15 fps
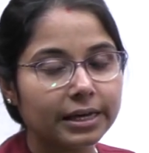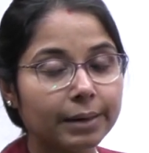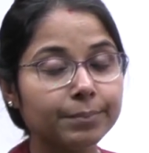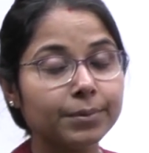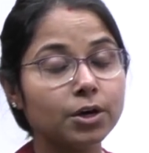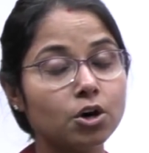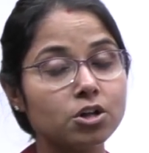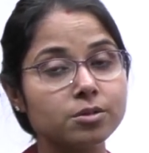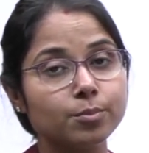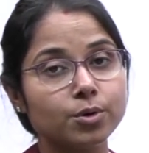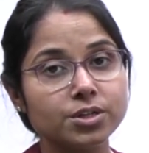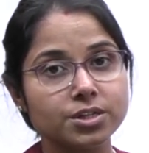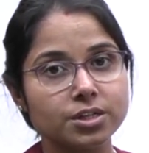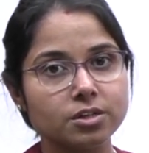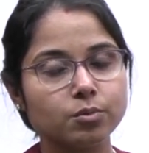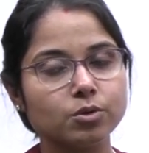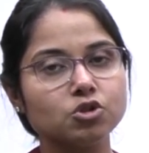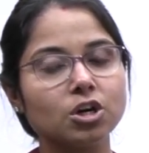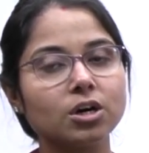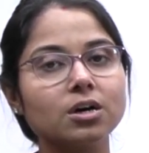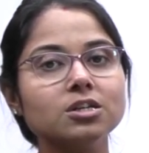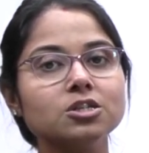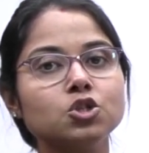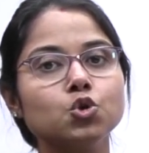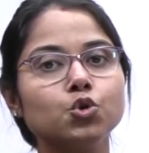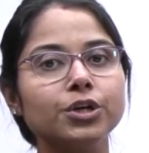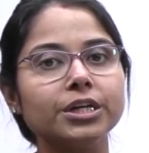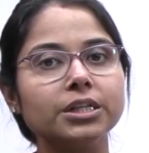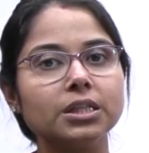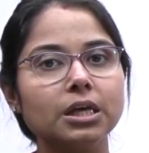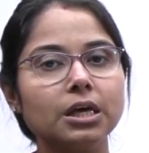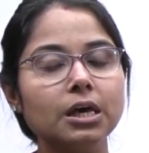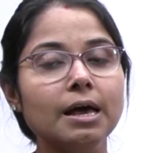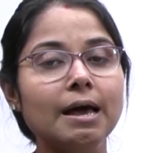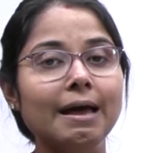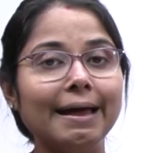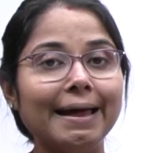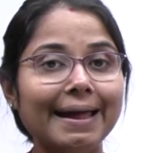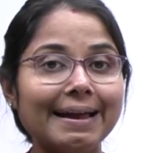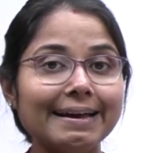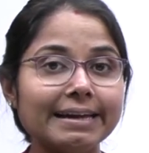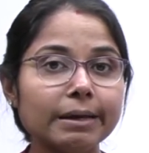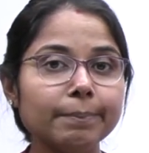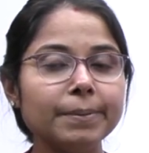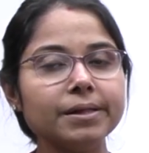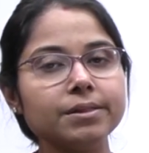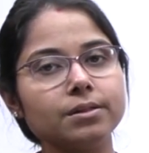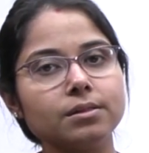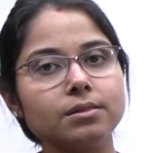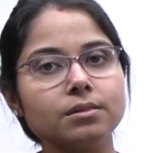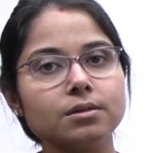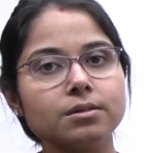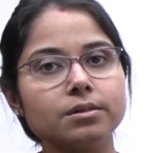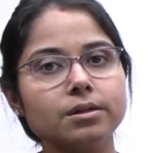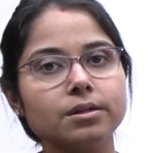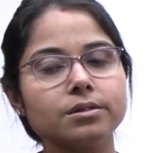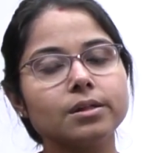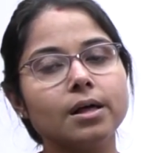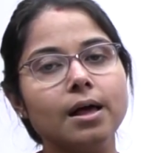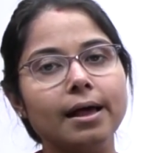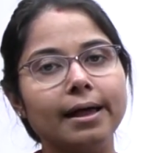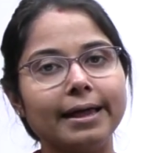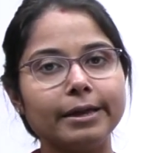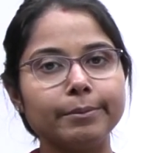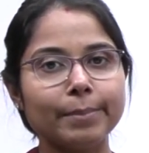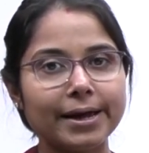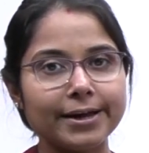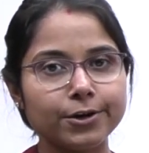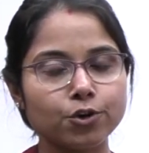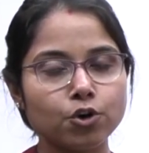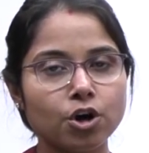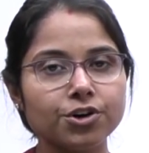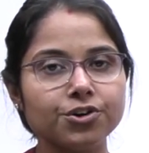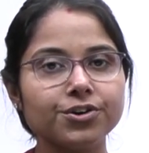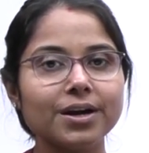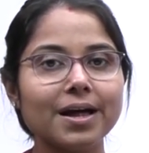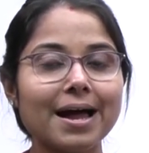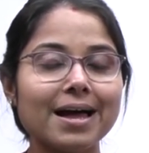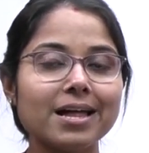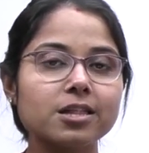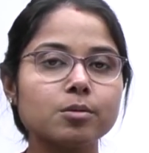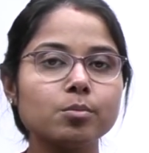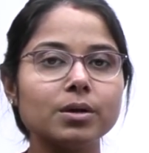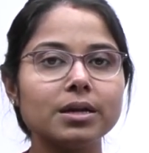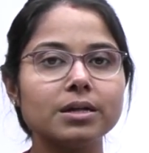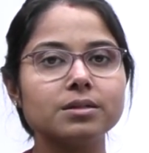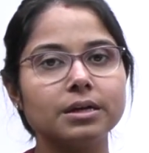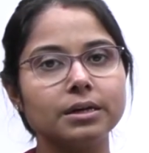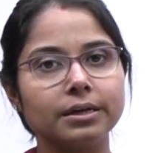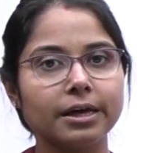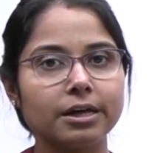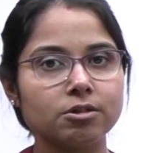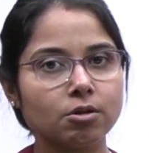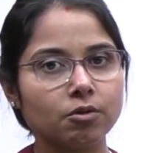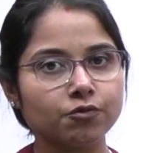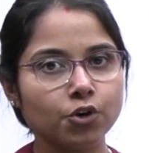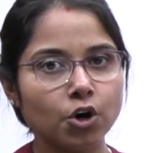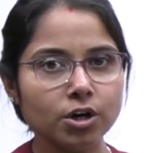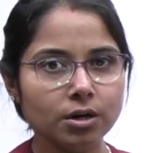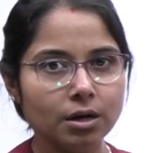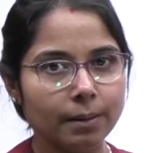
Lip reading: chemiosmosis, which occurs during the ATP synthesis in mitochondria as well as in case of your